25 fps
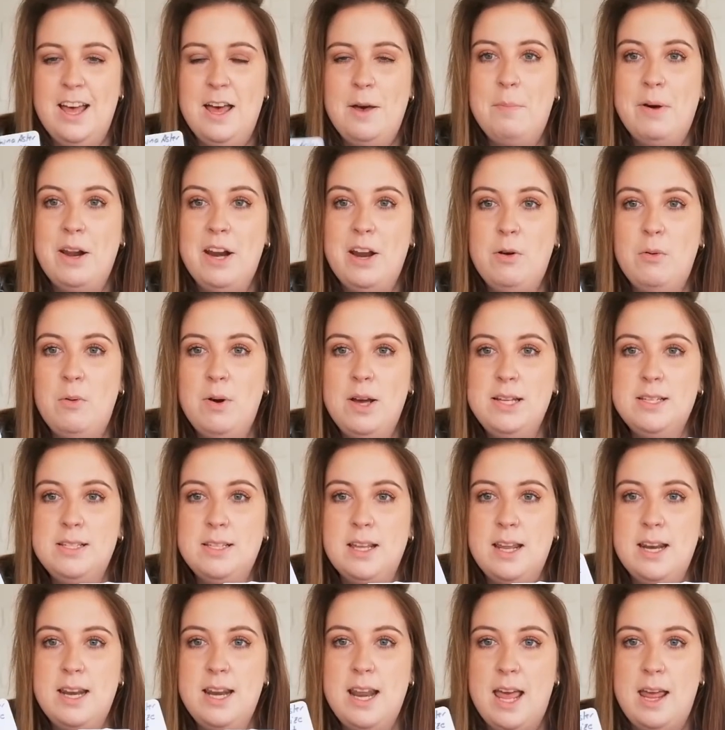but I
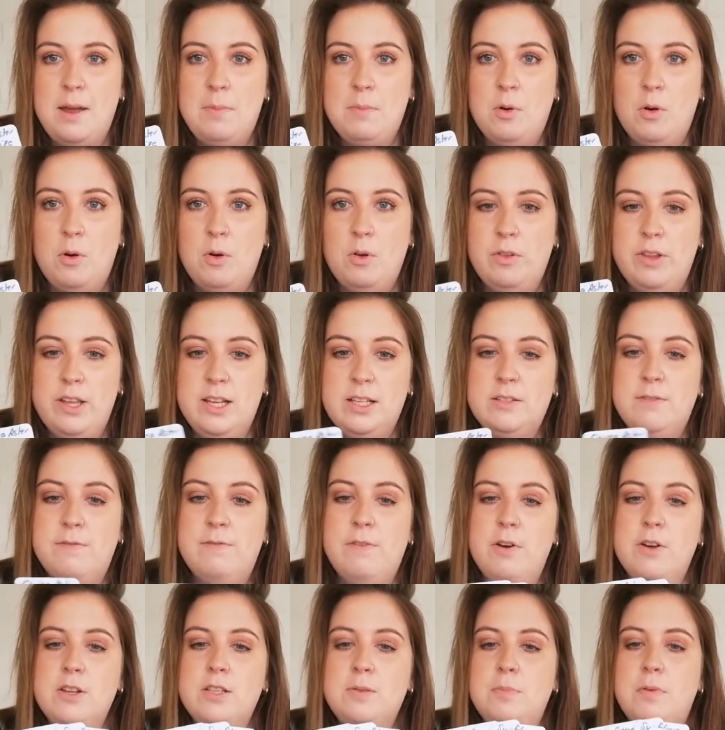always name all these
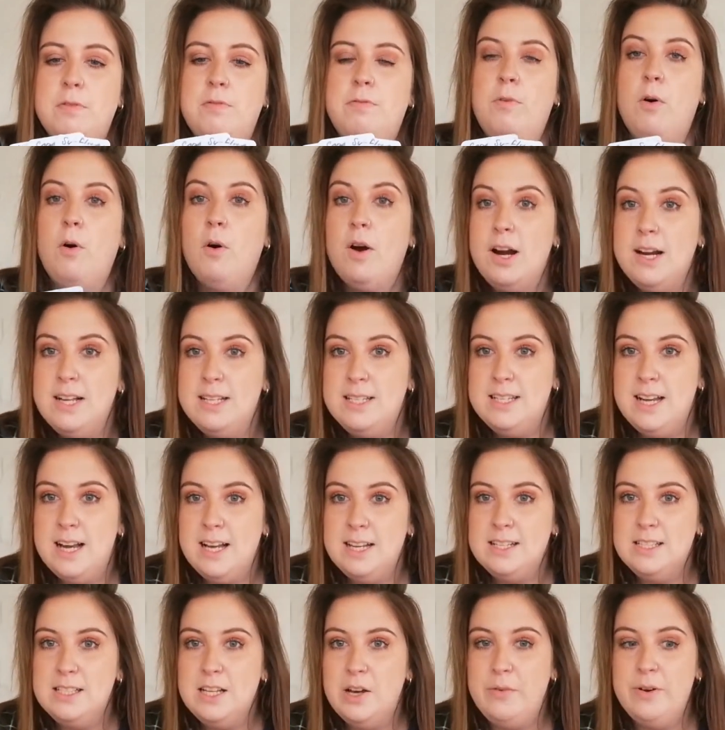first before I
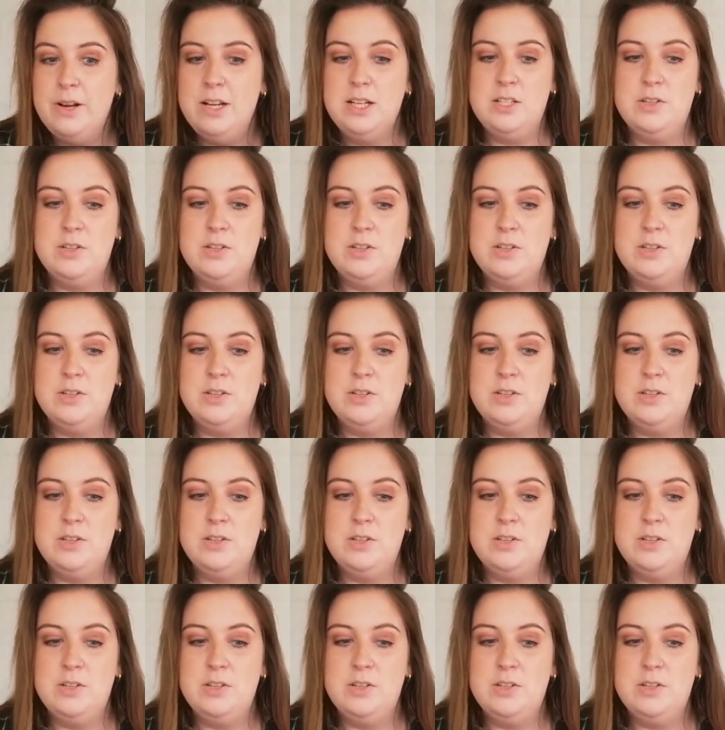start sowing